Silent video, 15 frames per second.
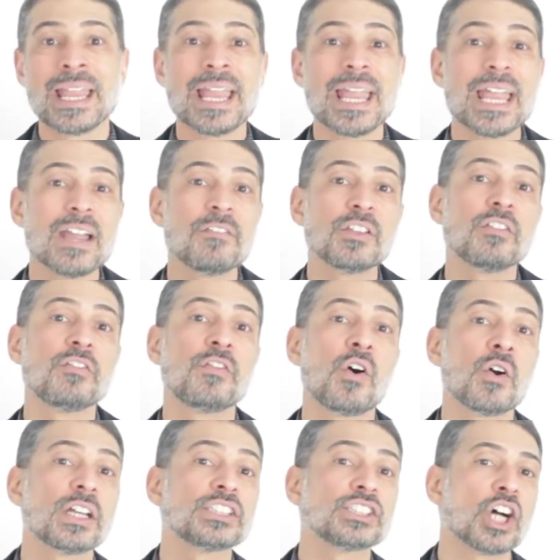If the
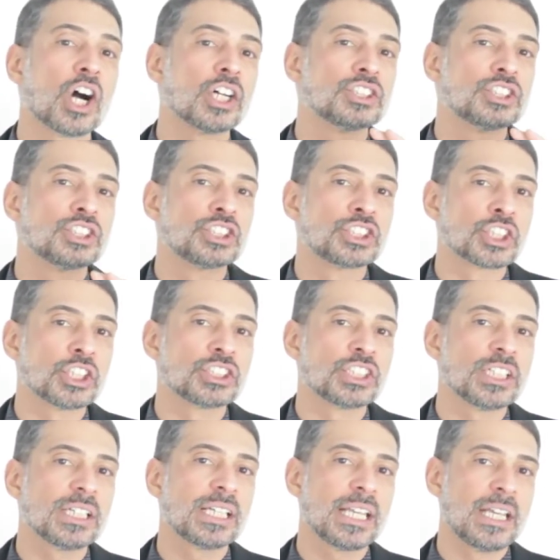focus on
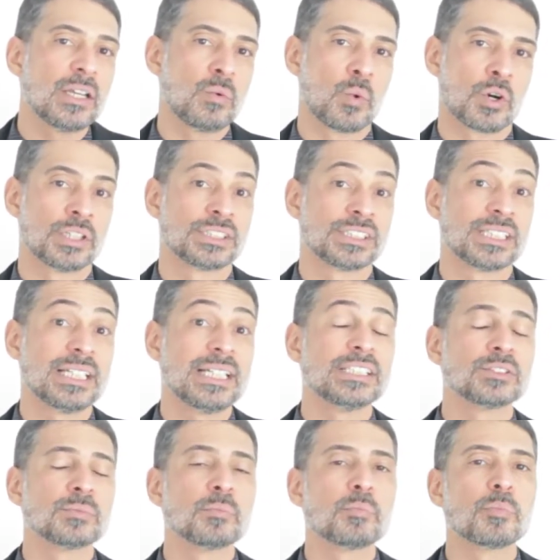certain keywords
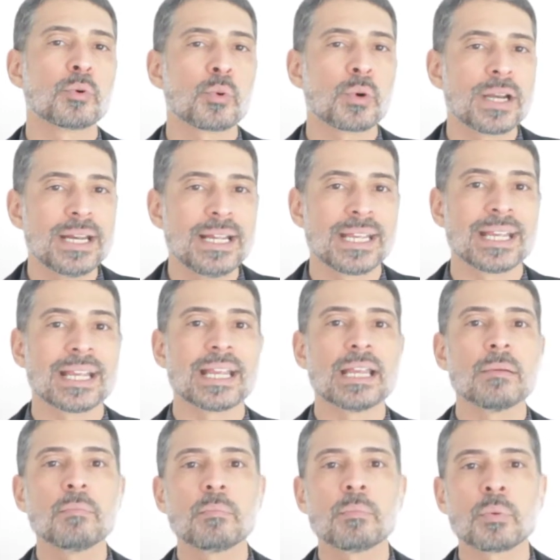is bringing
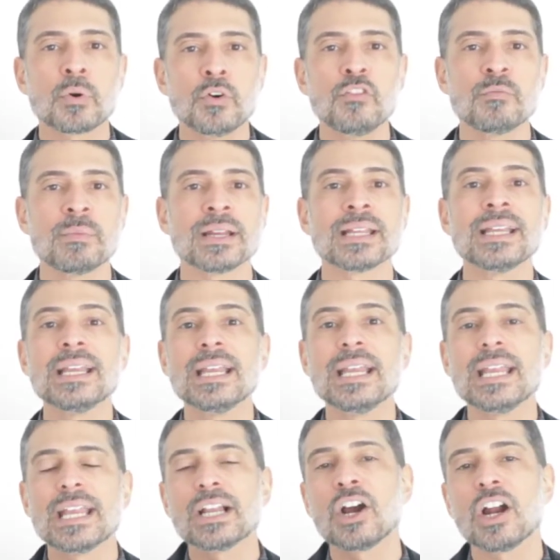improvement
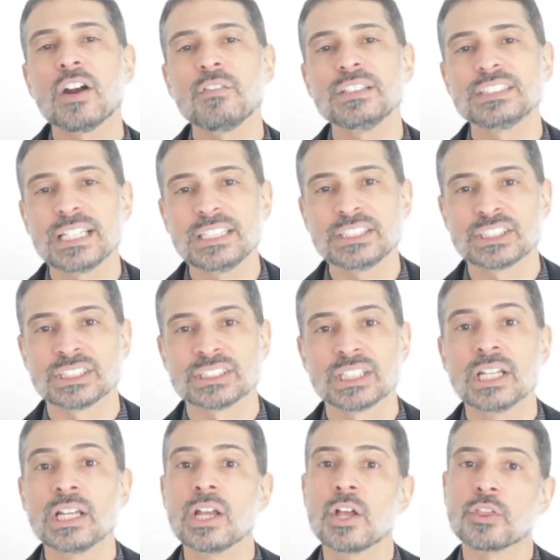in
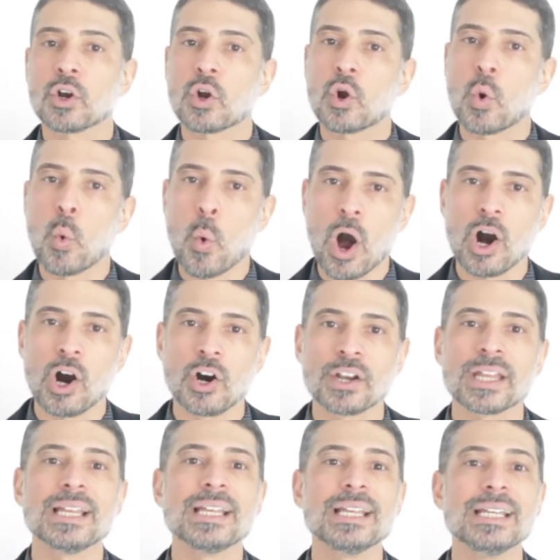conversations, the
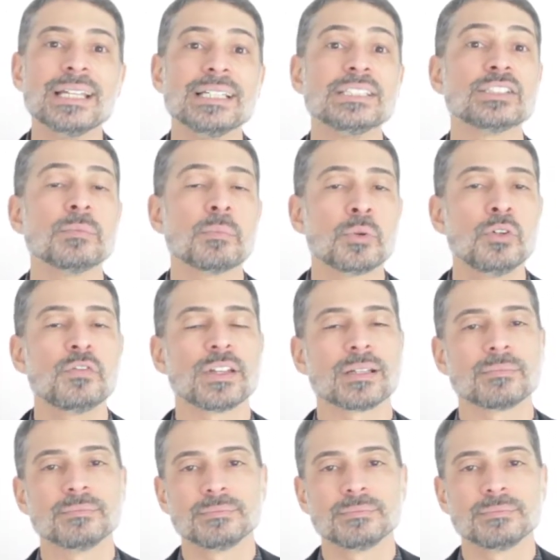quality is improving.